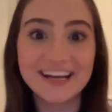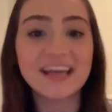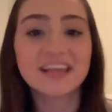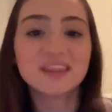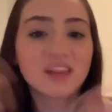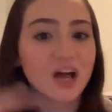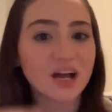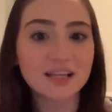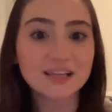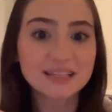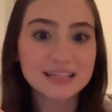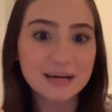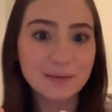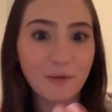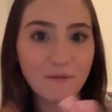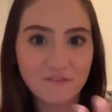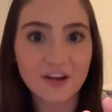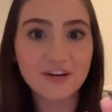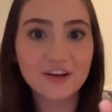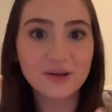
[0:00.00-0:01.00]
And luckily
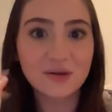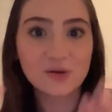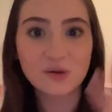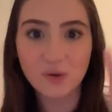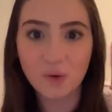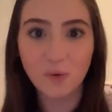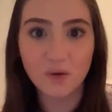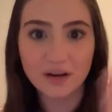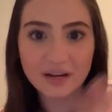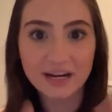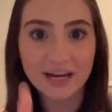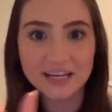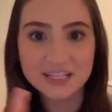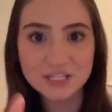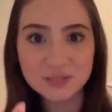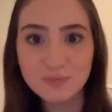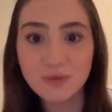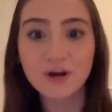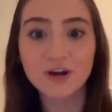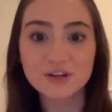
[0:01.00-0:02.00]
I'm a very
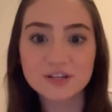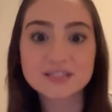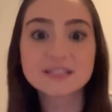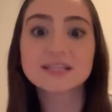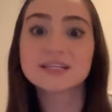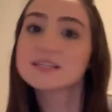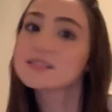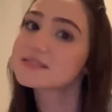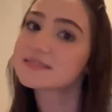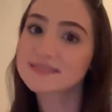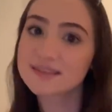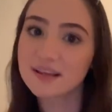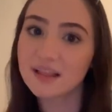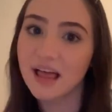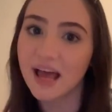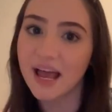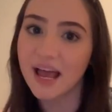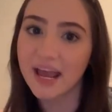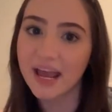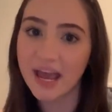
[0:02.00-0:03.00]
organized person, so
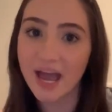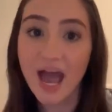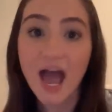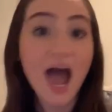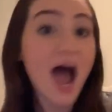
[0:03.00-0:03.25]
like